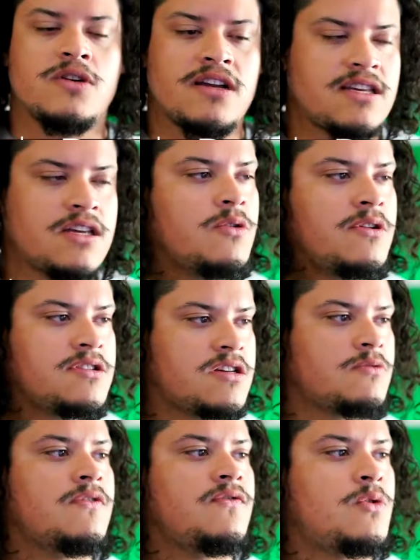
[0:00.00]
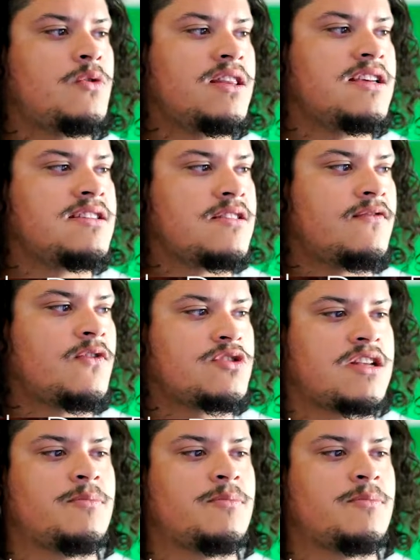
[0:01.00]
because I knew I was going to review at least the first